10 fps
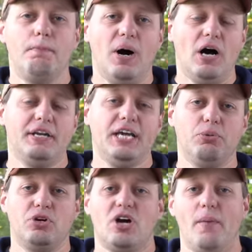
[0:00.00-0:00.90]
but it
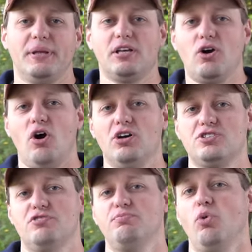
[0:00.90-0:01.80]
would come at the
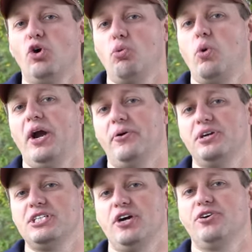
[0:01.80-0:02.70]
cost of more wear
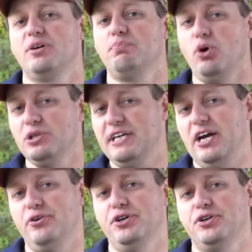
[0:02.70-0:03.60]
and tear on a bolt
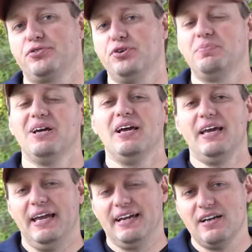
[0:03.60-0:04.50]
carrier group
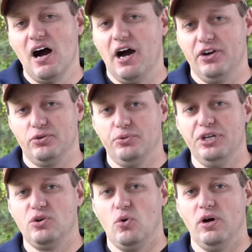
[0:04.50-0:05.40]
and higher
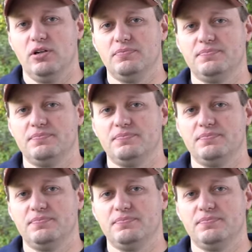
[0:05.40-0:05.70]
recoil.